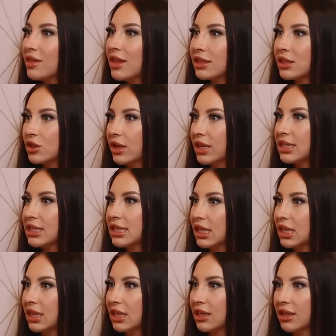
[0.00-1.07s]
That's Ever.
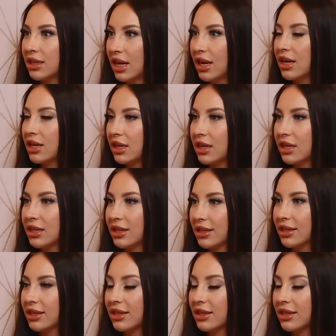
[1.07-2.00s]
crazy. Yeah. Yeah.